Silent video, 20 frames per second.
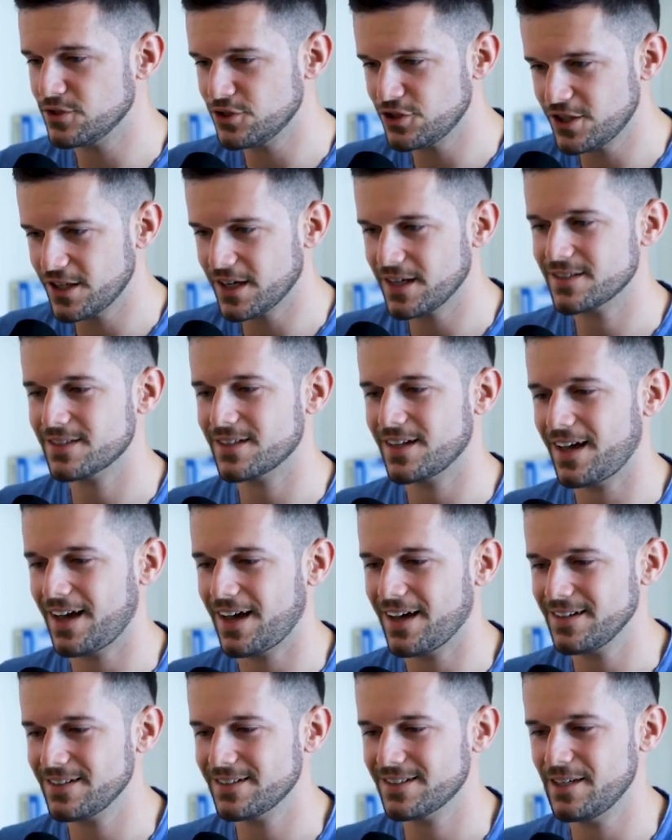Just
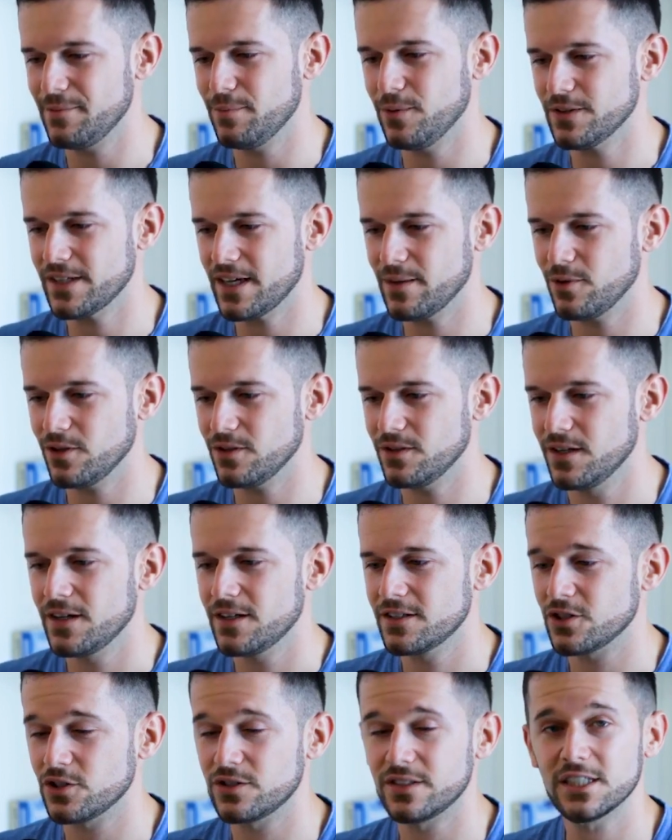a simple table.
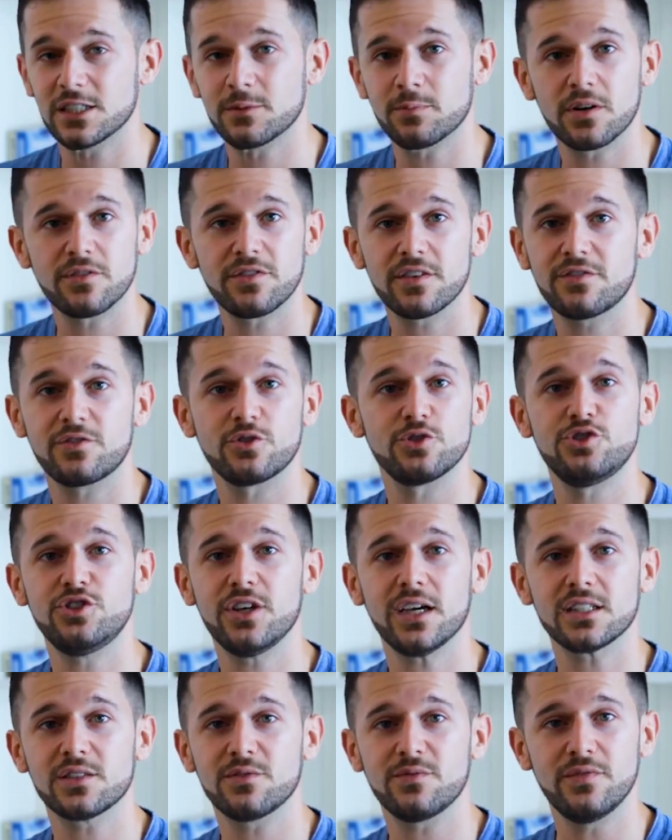So this is perfect for
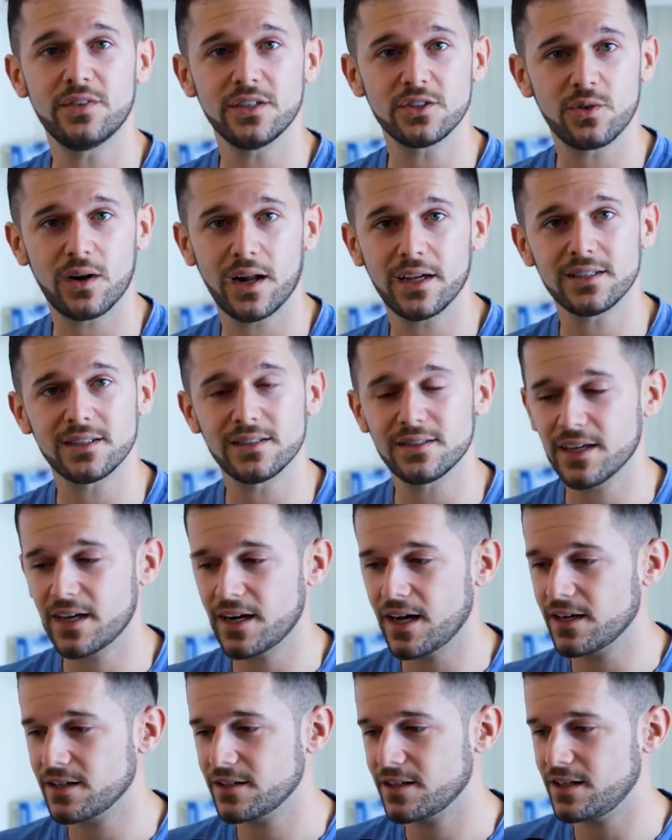just visualizing
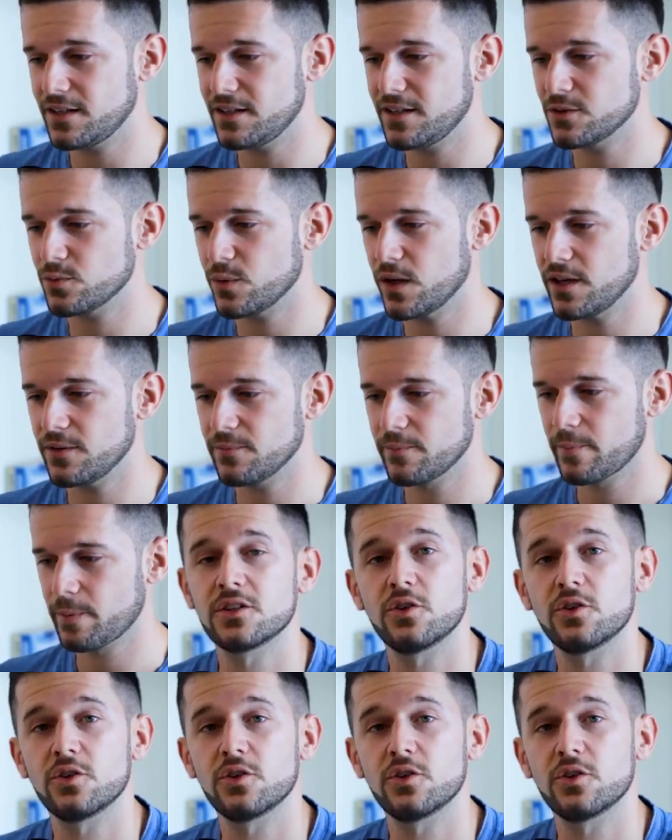data in this way.